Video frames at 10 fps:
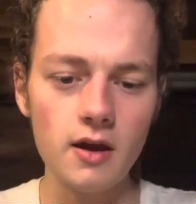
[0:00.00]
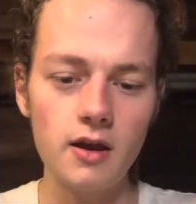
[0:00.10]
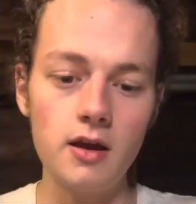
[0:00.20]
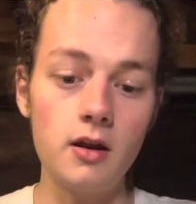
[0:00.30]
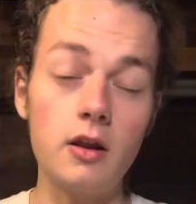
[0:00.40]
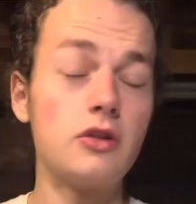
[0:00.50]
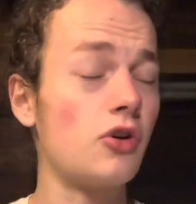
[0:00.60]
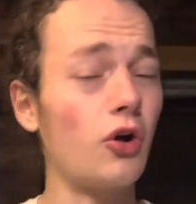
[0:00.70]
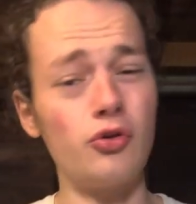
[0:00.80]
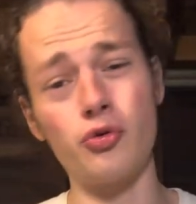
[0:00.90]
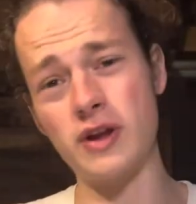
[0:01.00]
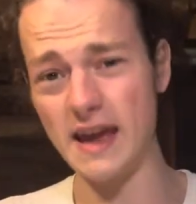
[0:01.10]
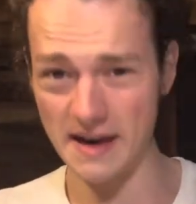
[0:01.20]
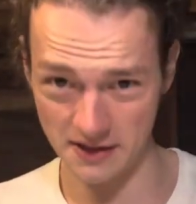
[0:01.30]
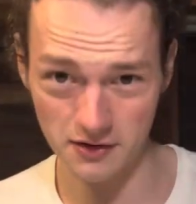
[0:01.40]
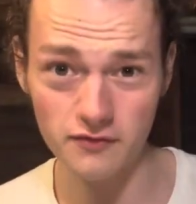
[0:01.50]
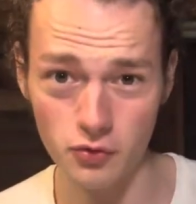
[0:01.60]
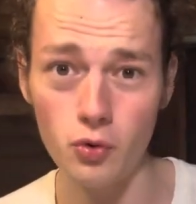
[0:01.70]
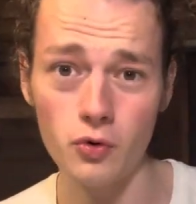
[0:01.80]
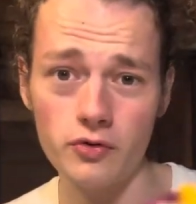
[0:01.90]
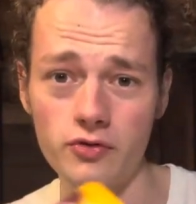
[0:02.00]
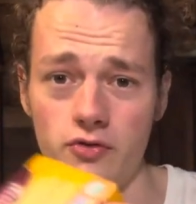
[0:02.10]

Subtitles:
and it's all organic, of course.